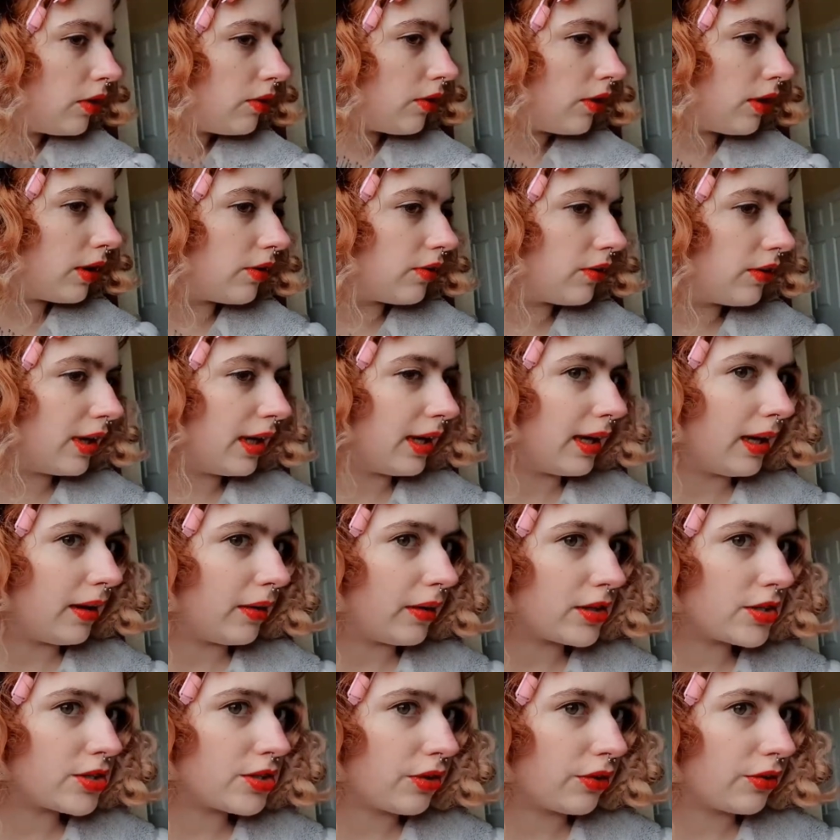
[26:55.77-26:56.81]
So you can see
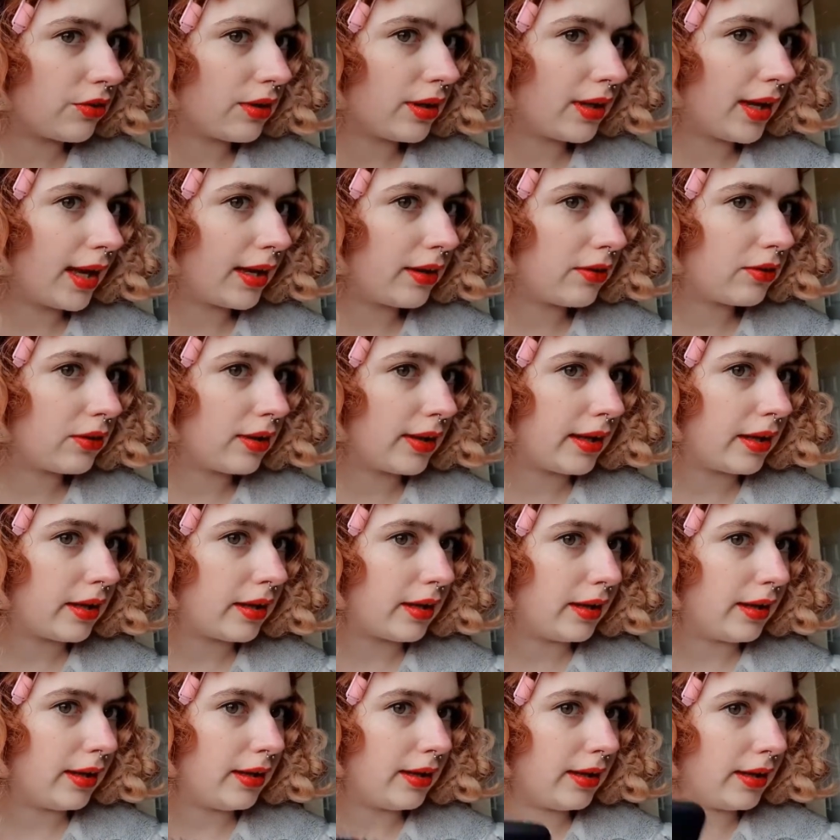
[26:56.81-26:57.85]
here it's just nicely
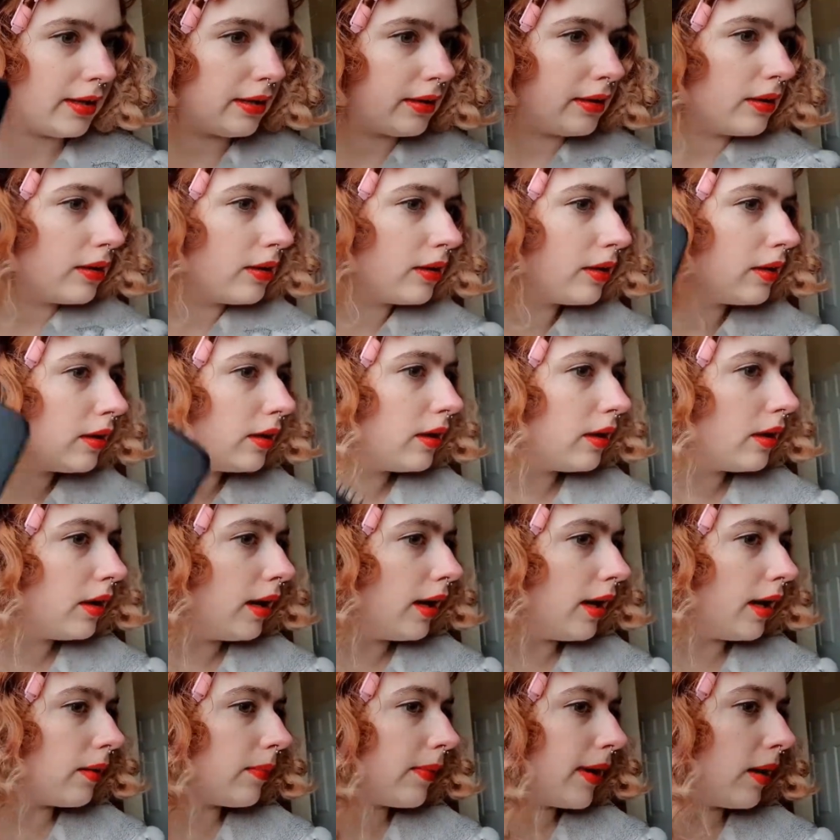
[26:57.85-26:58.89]
curling
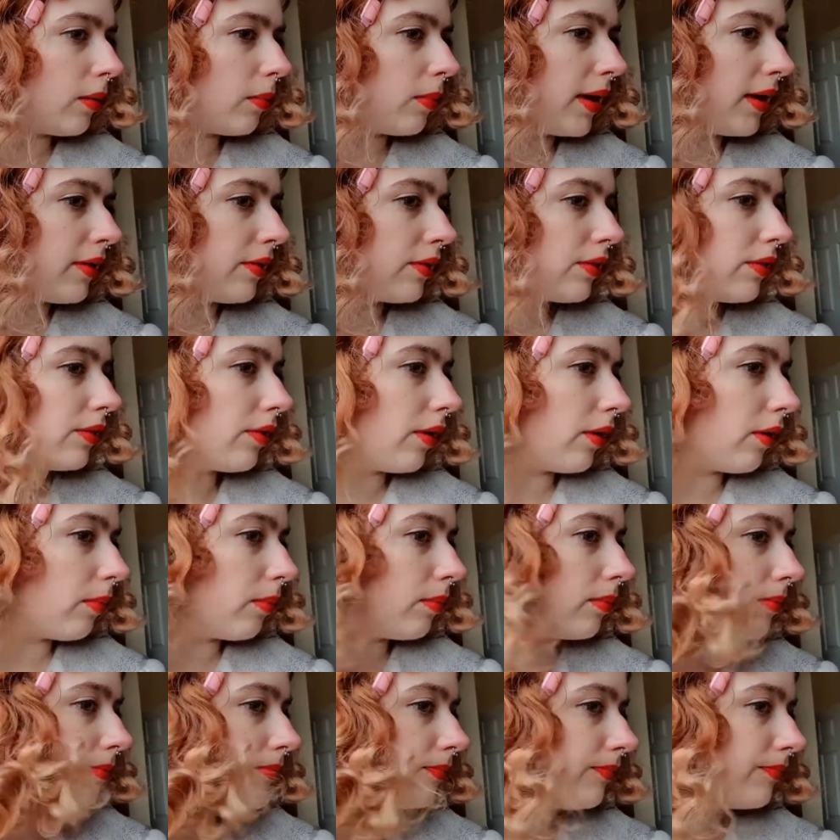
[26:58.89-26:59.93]
around my
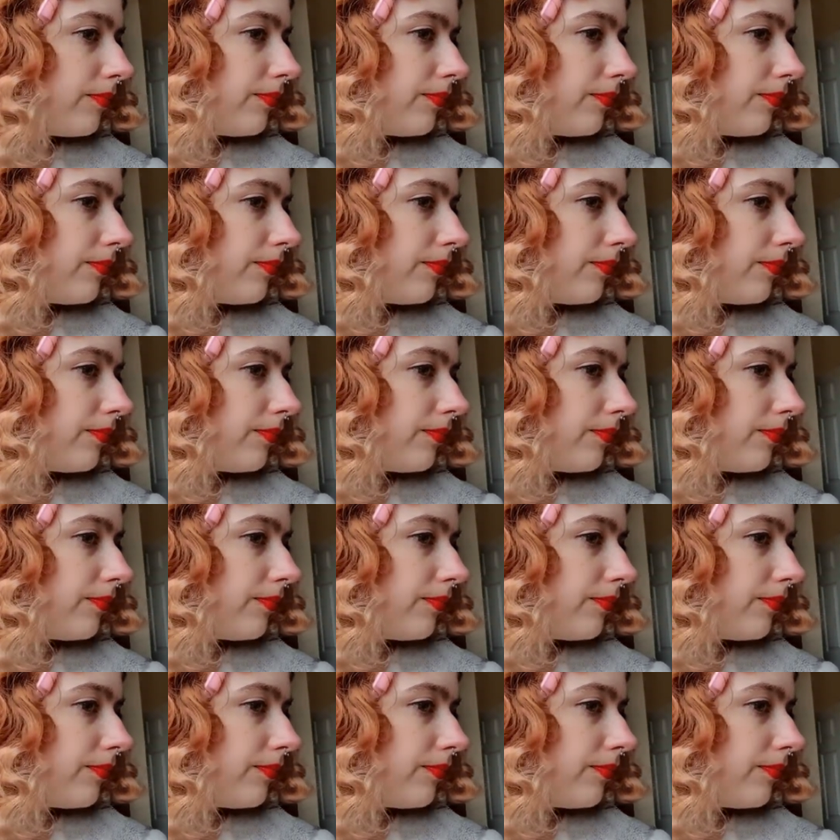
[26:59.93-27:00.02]
thumb.